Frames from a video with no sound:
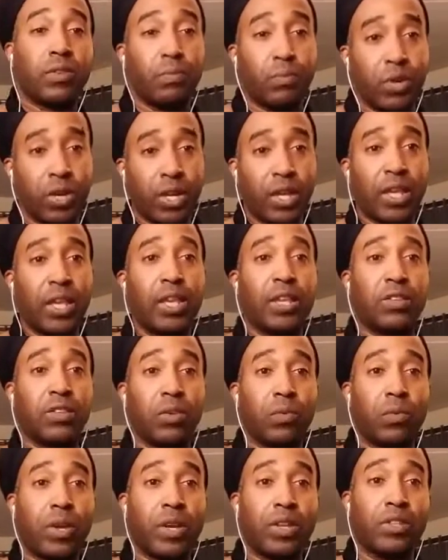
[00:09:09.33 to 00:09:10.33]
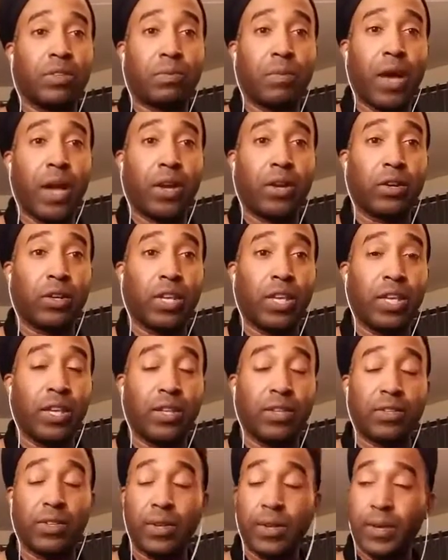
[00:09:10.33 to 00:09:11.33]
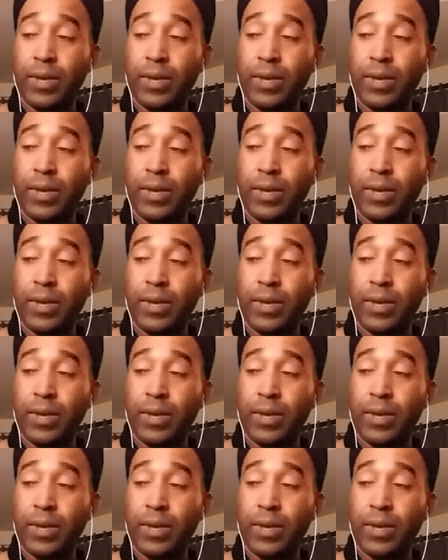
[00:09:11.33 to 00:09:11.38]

pretty easy when it's minor keys.